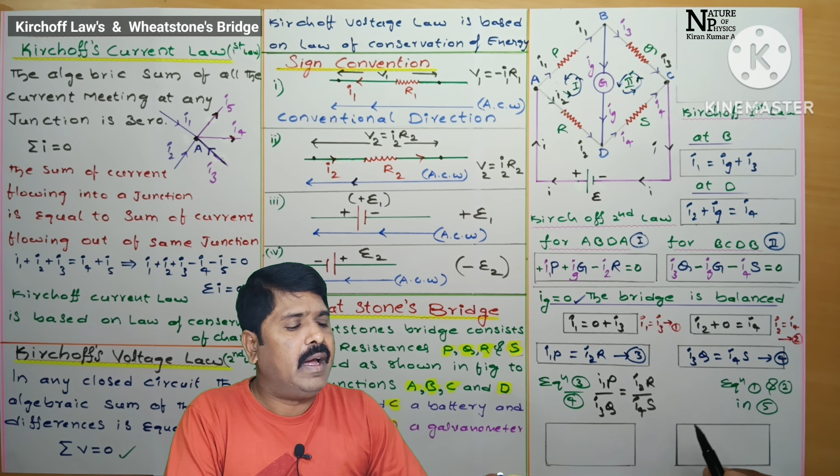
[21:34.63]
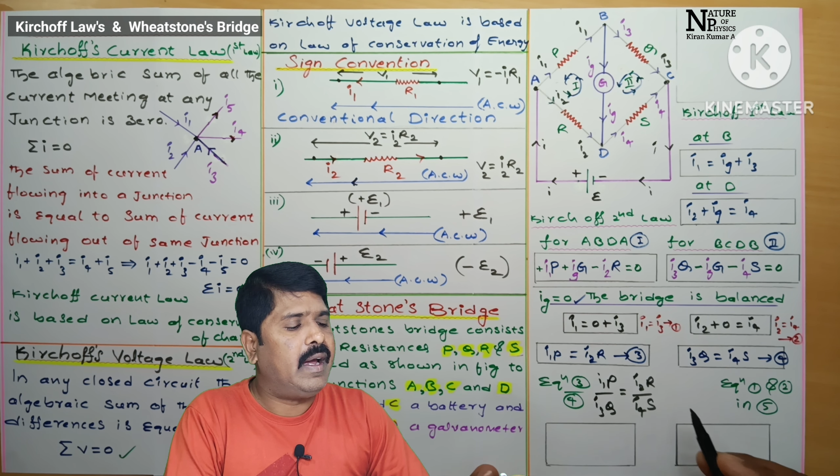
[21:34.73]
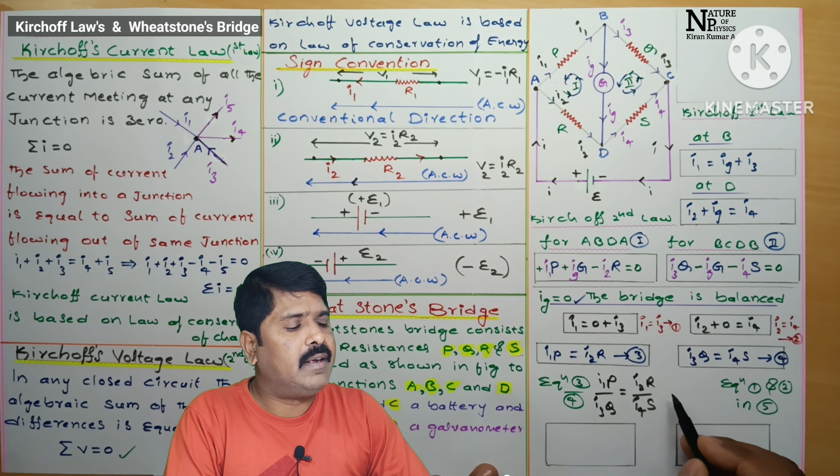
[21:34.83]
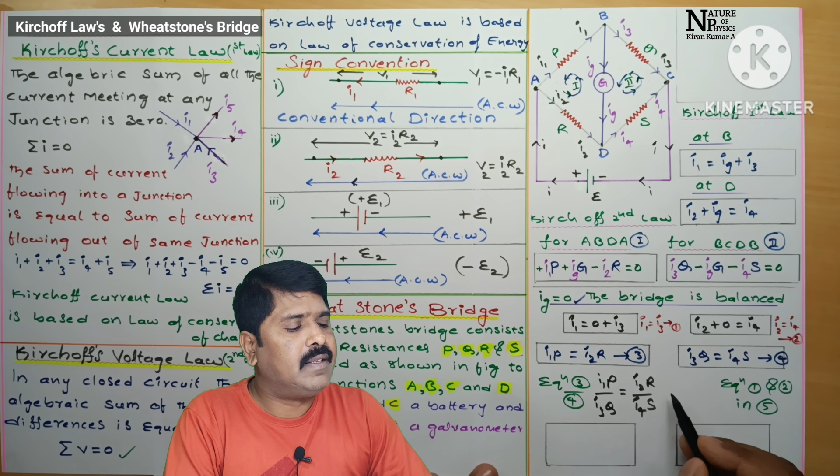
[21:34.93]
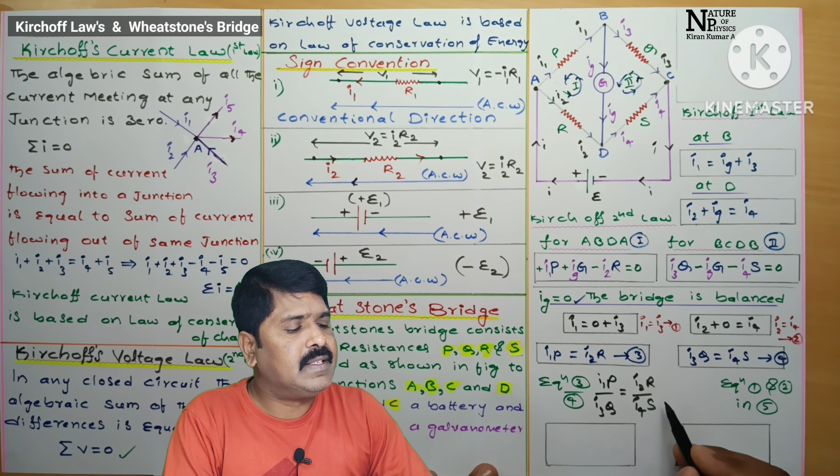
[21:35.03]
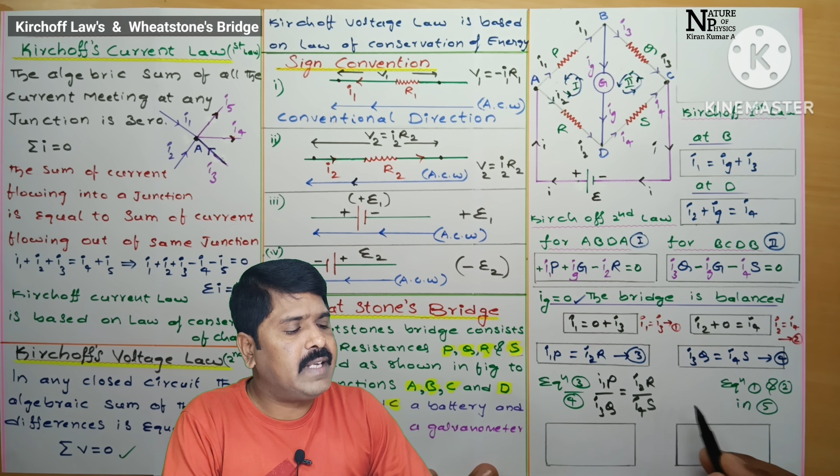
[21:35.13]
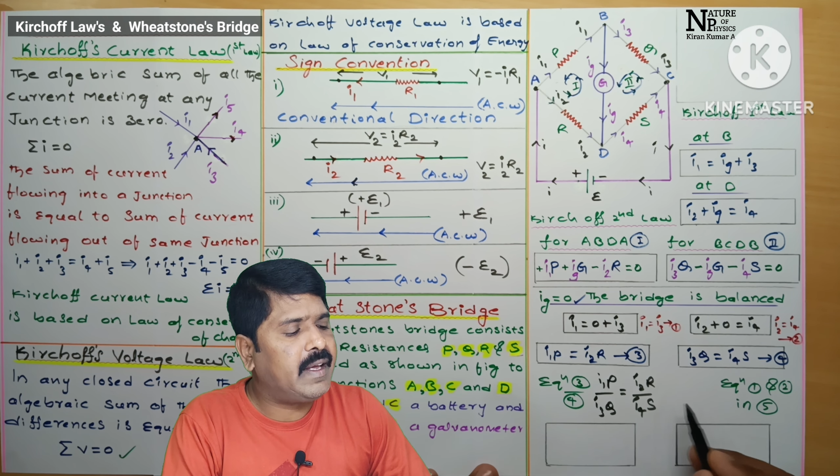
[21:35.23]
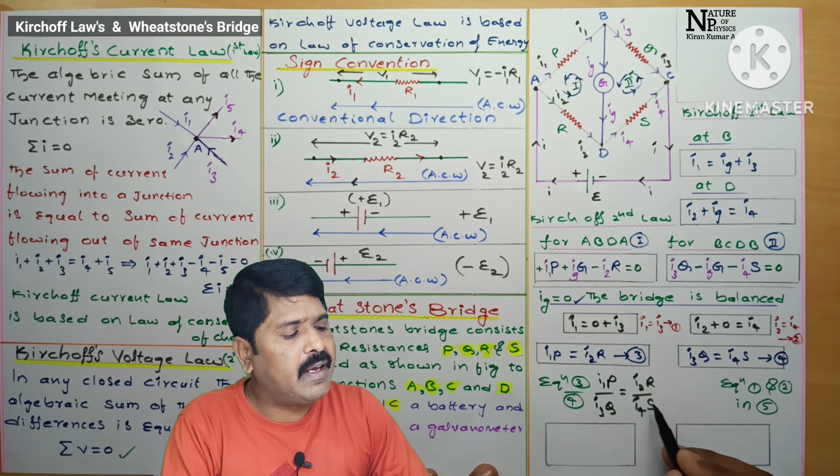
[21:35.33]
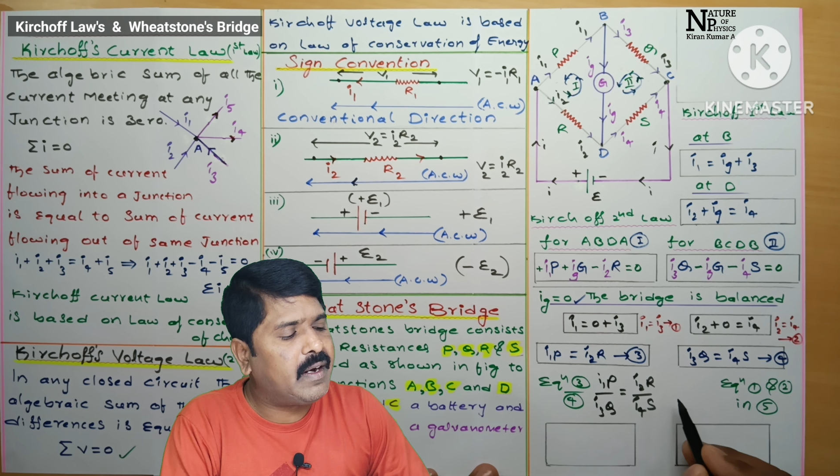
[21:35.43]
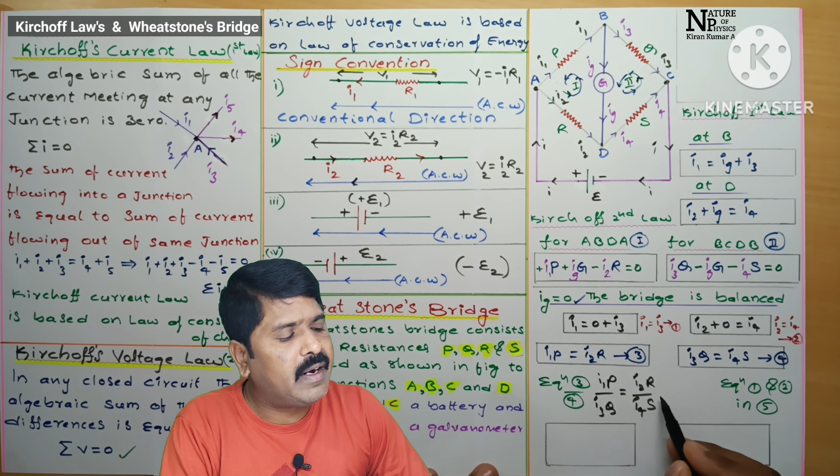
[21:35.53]
and this
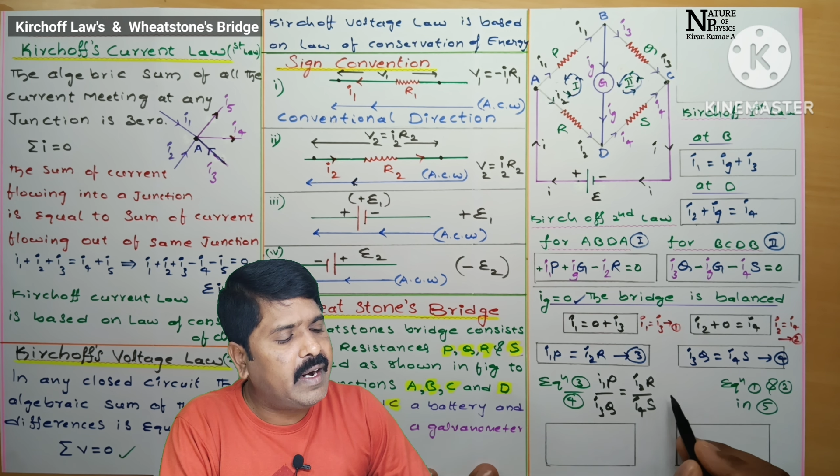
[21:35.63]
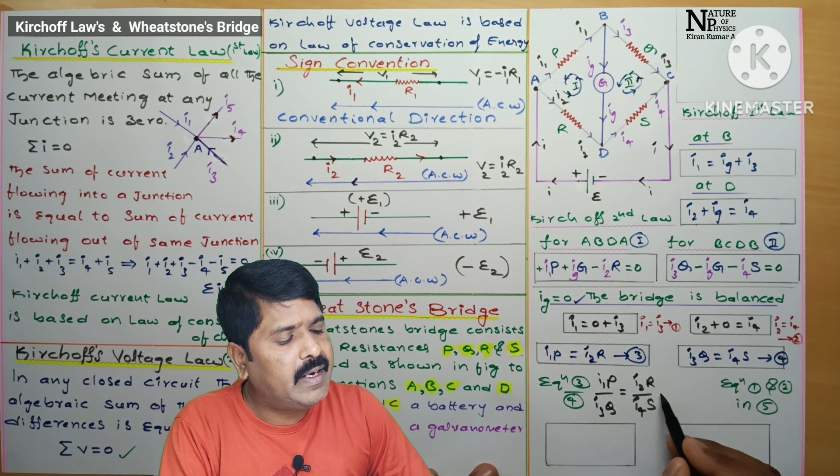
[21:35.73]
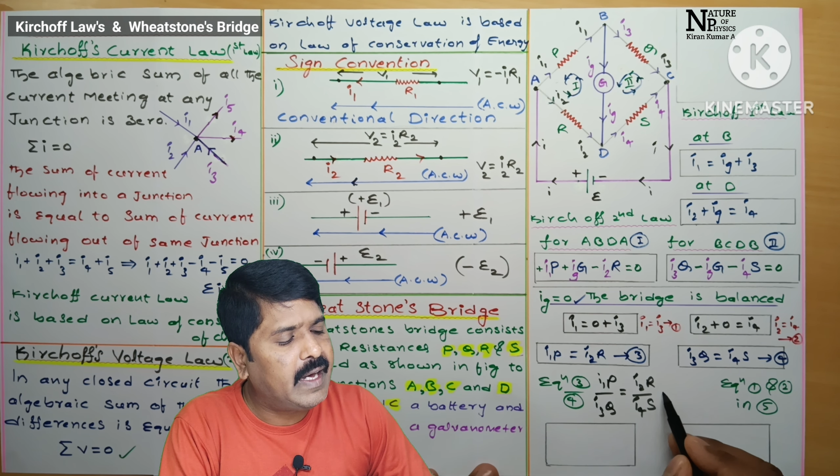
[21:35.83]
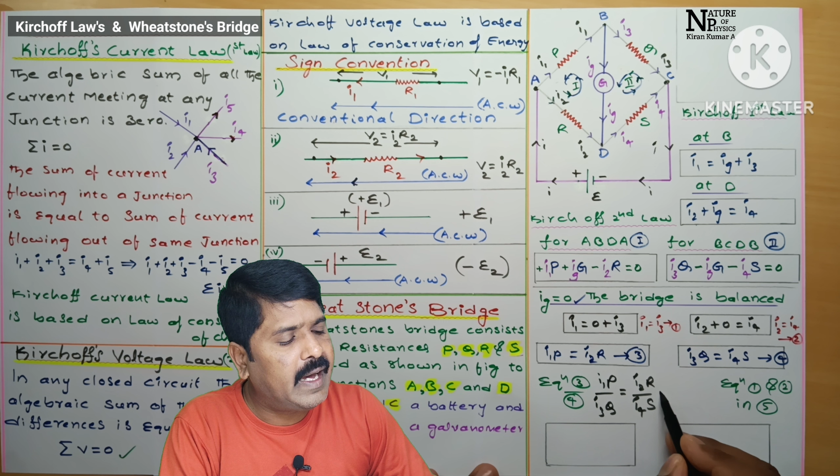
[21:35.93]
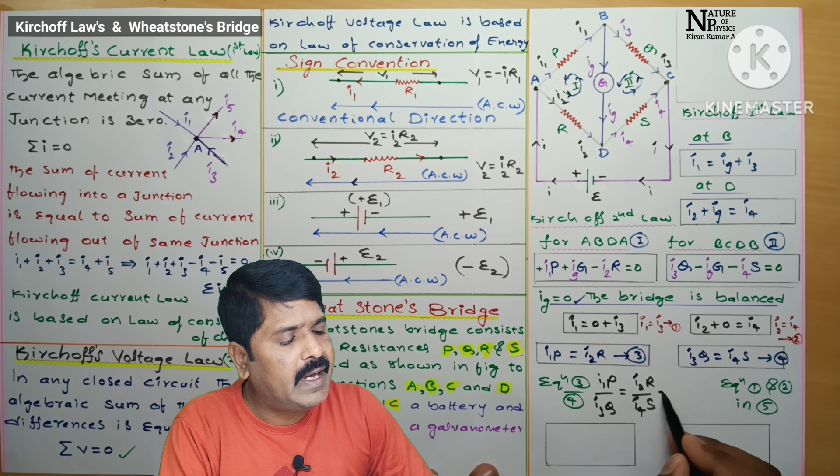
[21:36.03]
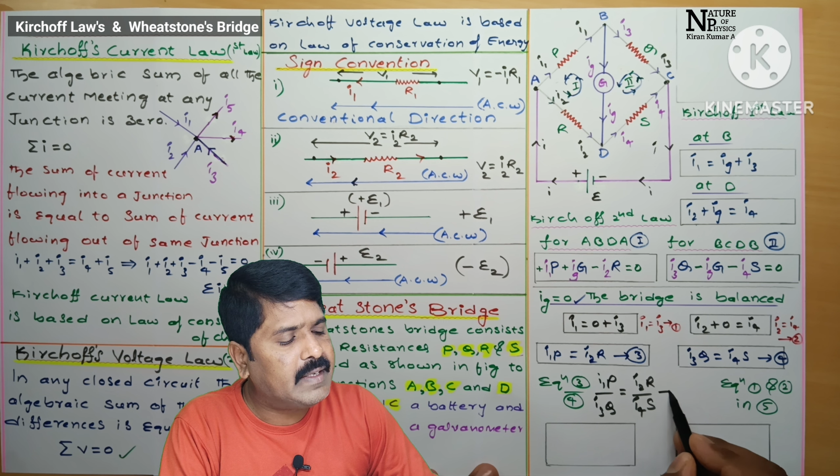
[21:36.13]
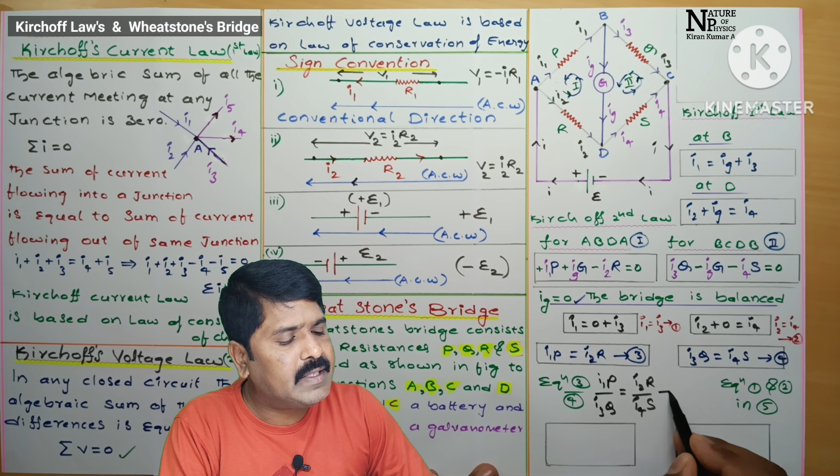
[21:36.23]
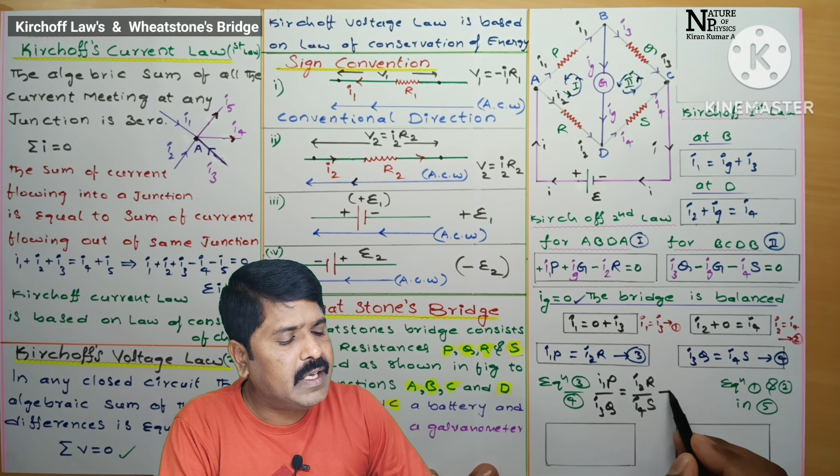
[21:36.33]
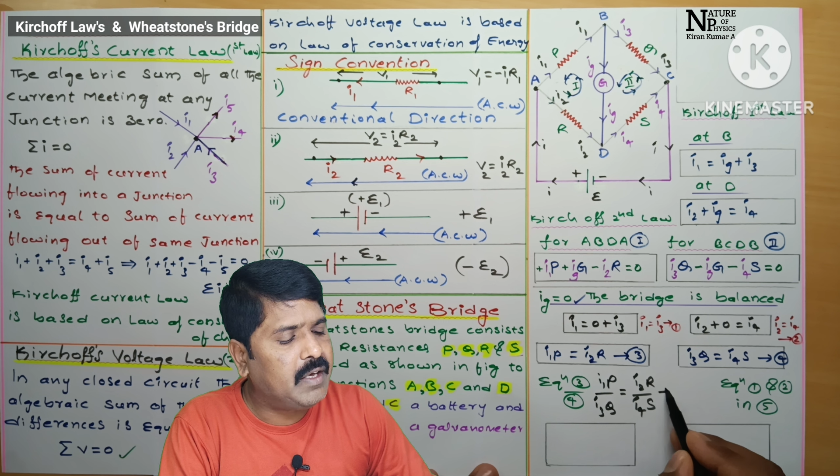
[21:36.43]
I can write as